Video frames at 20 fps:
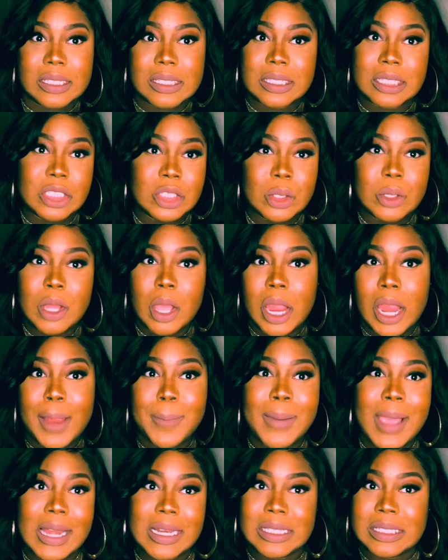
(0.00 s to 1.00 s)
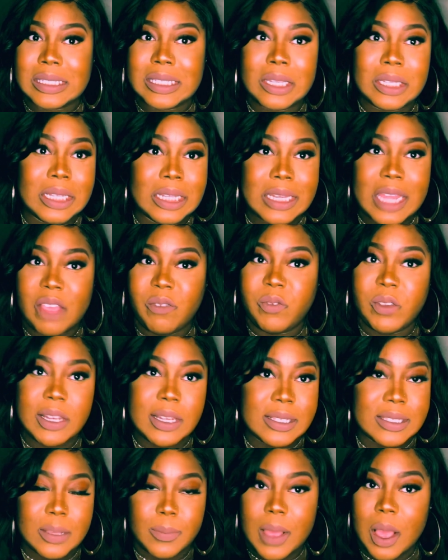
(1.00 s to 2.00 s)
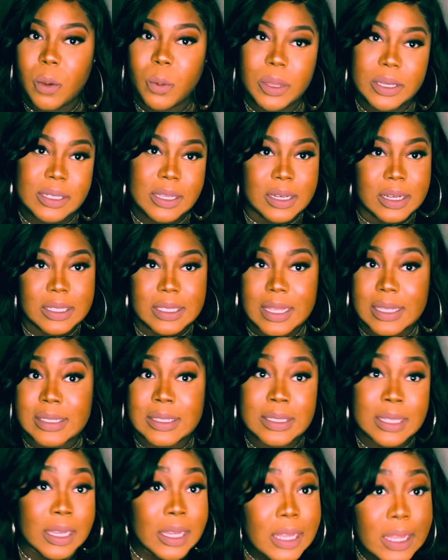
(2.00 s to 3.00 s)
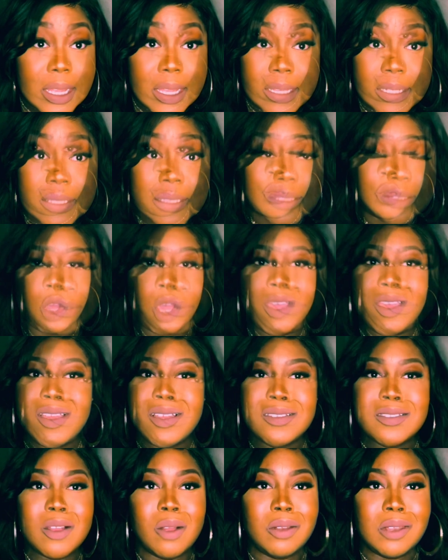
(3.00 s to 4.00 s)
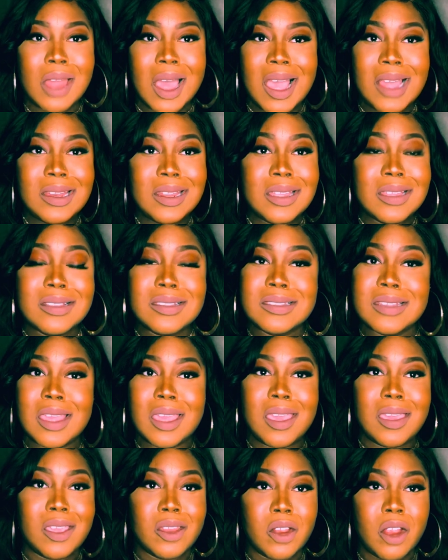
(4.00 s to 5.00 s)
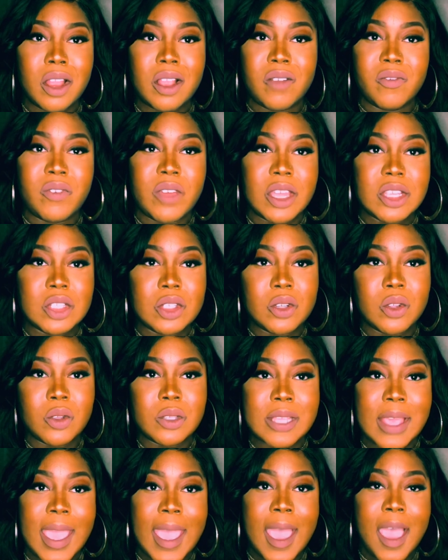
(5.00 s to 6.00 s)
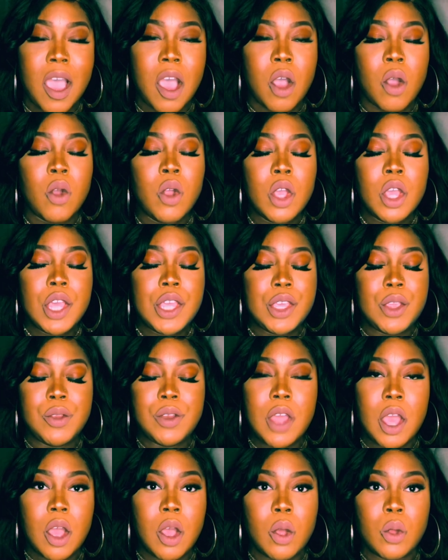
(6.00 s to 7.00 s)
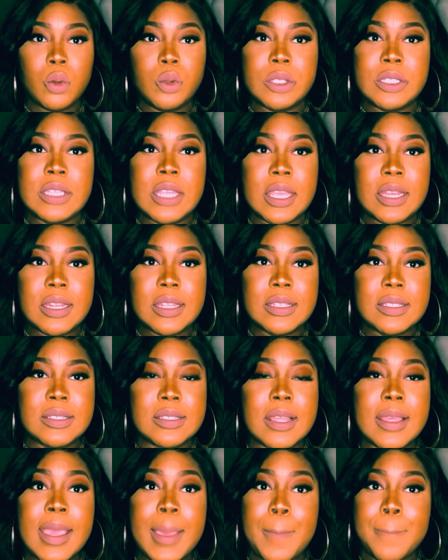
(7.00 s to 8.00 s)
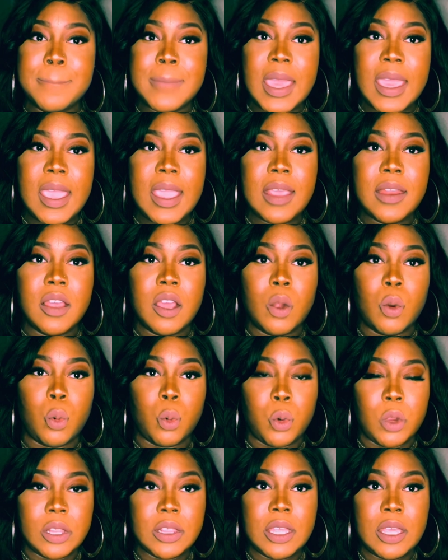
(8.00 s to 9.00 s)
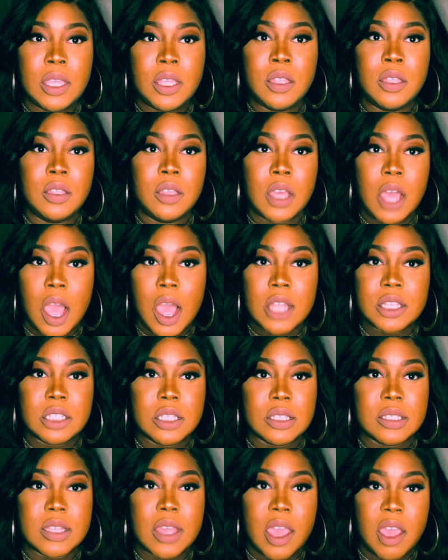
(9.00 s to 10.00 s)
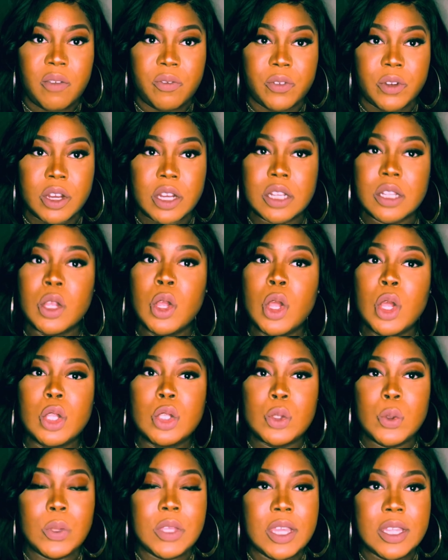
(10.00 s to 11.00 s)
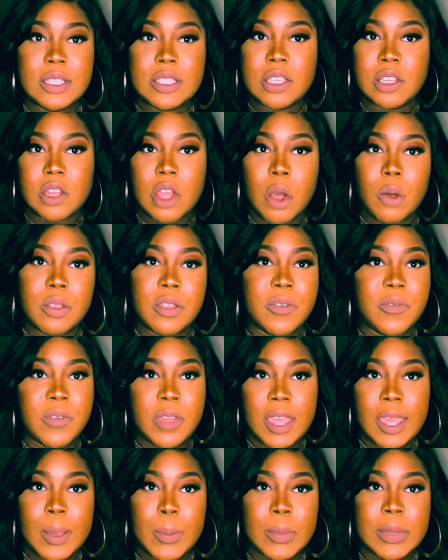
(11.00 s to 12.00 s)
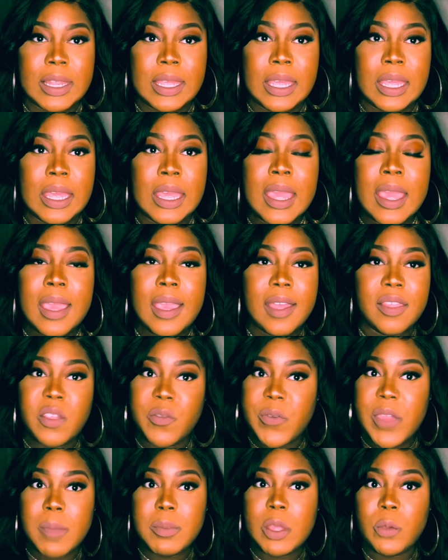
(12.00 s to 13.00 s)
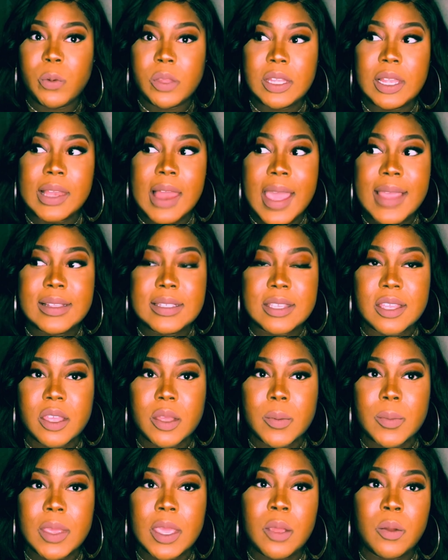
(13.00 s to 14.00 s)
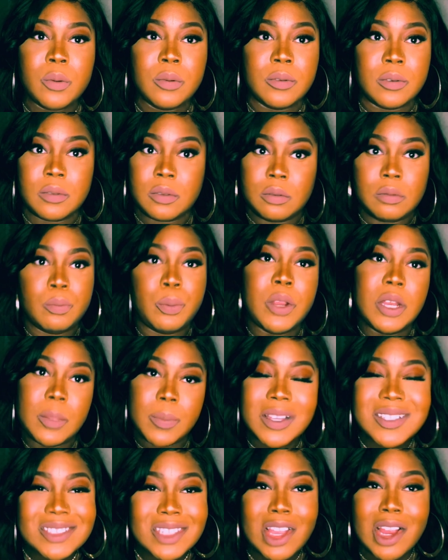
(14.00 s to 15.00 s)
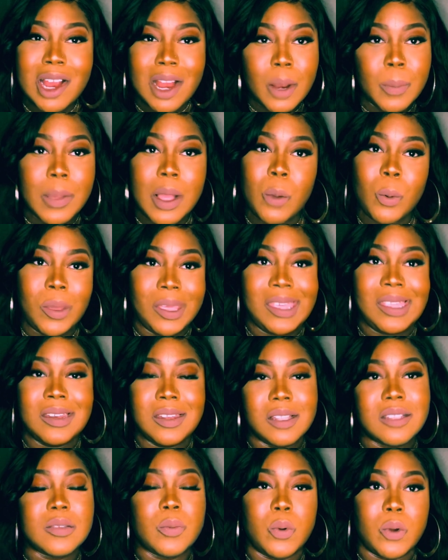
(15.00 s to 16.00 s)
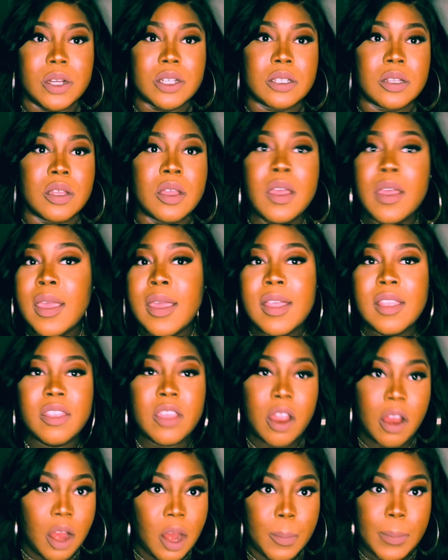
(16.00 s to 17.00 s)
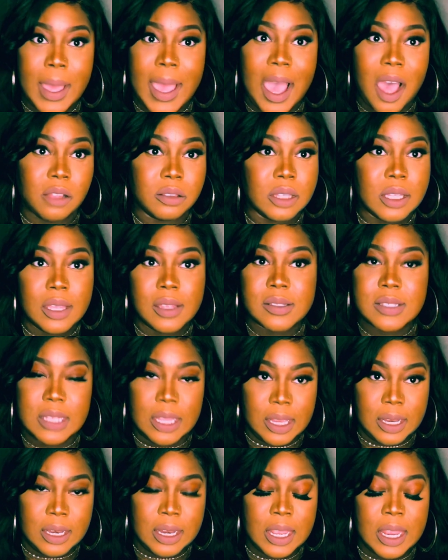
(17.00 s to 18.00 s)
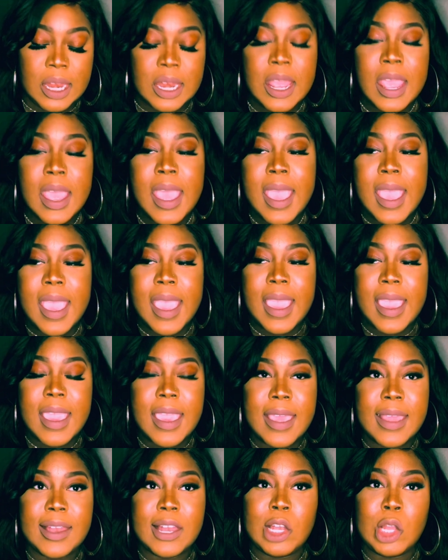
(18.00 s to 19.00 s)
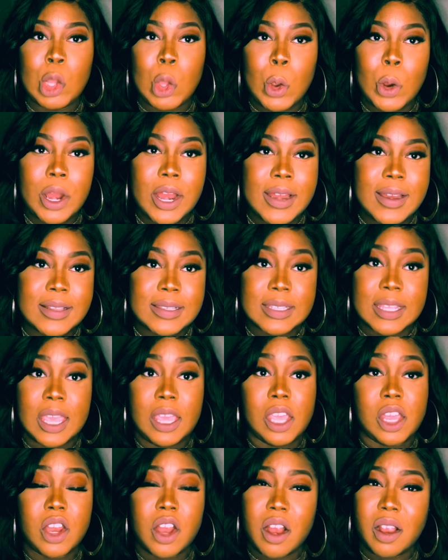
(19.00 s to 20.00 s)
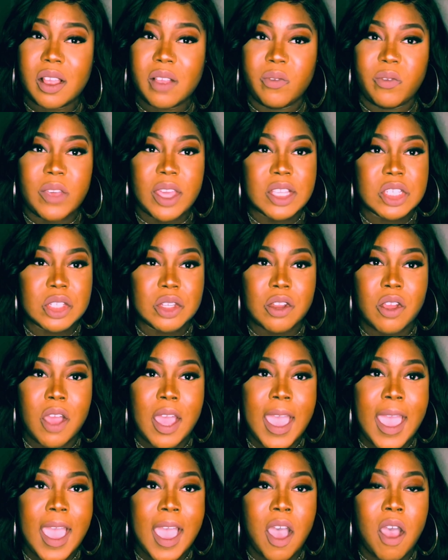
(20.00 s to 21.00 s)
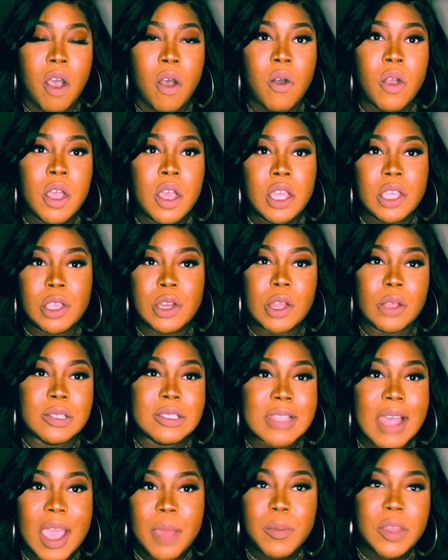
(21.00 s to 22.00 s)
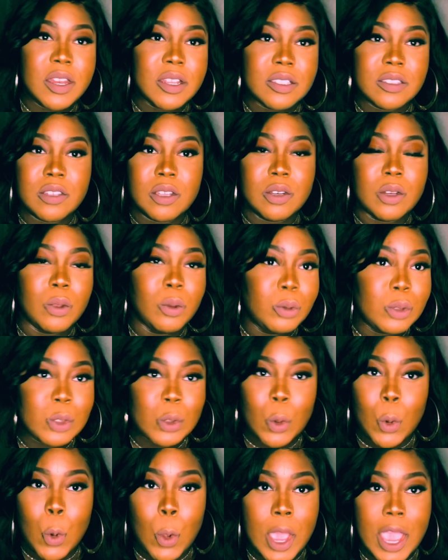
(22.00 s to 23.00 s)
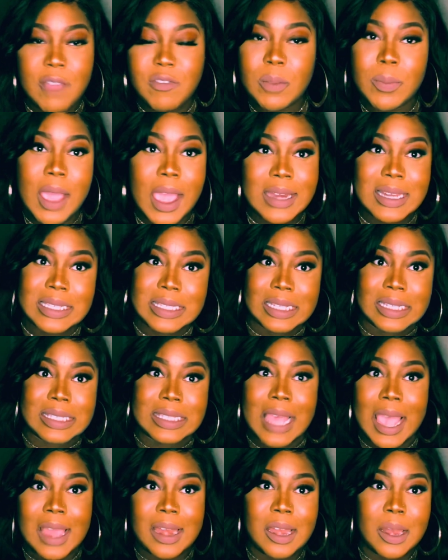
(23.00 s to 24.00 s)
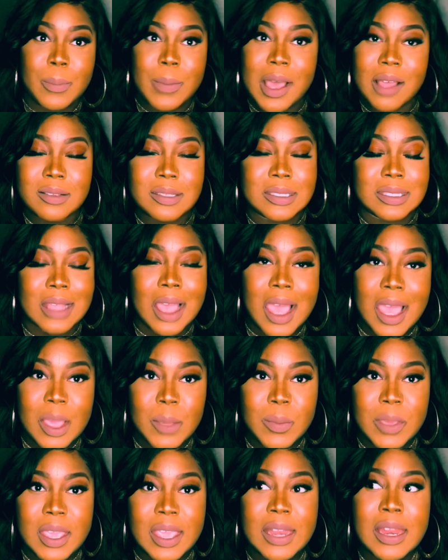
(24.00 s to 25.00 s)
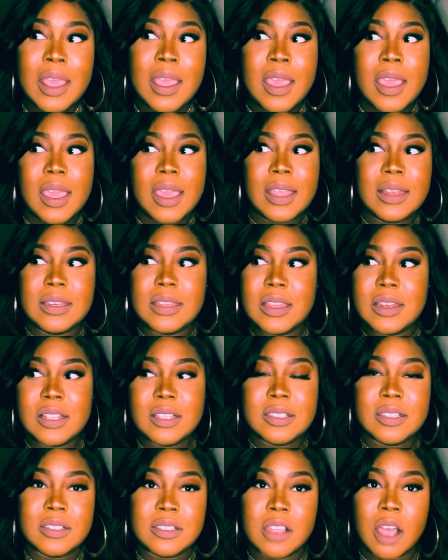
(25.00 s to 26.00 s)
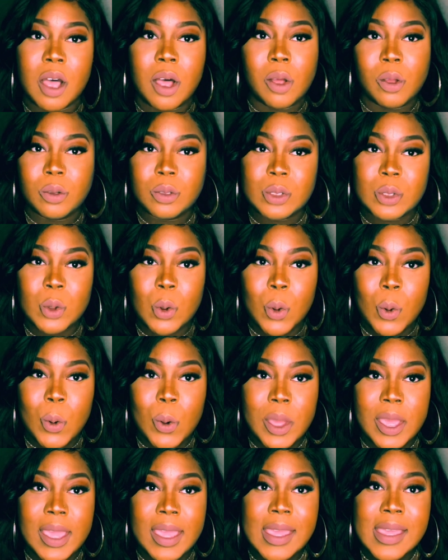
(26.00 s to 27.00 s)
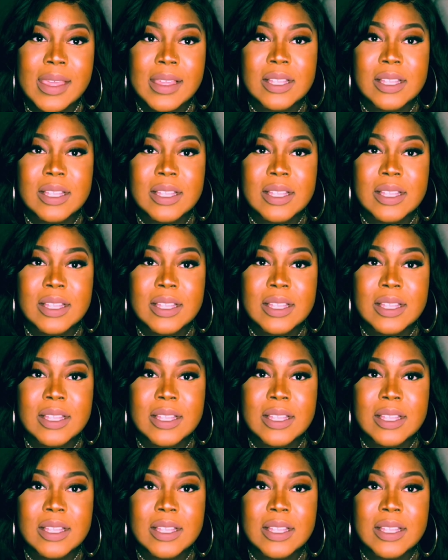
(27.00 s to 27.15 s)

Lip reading: Because, everybody's still in their feelings about what Dennis has done. So Londi is saying in her confessionals how, Dennis made a really conscious effort to get to know the family, and the family really liked him, and pretty much they're hurt by what he did to Porsha. They're hurt by how things ended. And Lauren is saying in her confessional how, Simon is the new toy. Everybody's excited about Simon, and Dennis is the old toy.